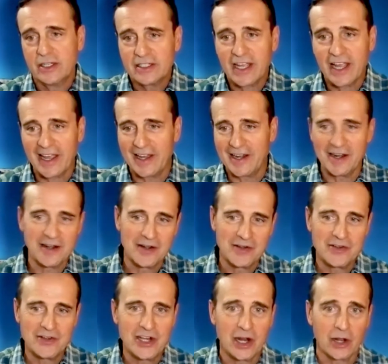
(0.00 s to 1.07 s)
and
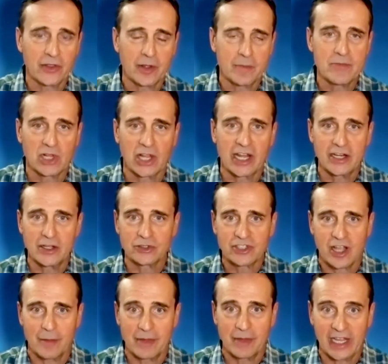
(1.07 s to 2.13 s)
the millennials
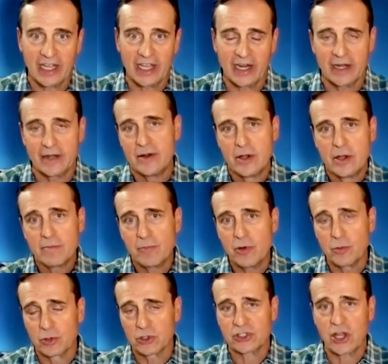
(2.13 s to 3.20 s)
coming in and
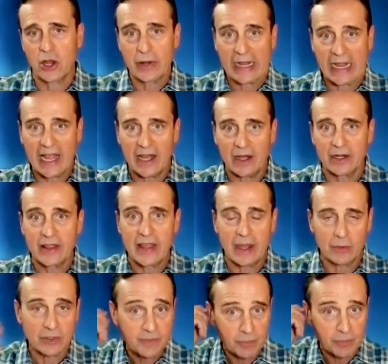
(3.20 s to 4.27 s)
boomers going out, and that
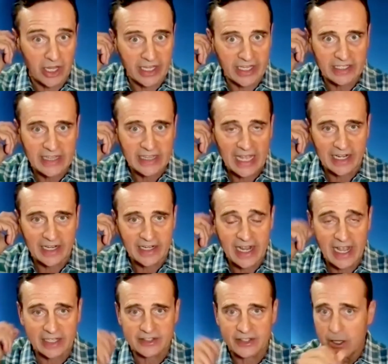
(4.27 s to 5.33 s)
was plaguing that
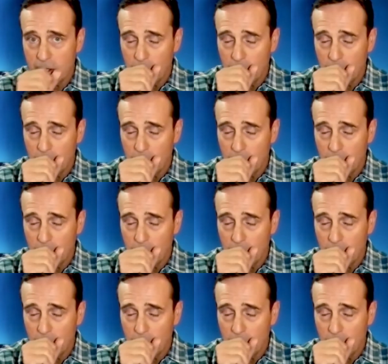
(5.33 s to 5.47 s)
index.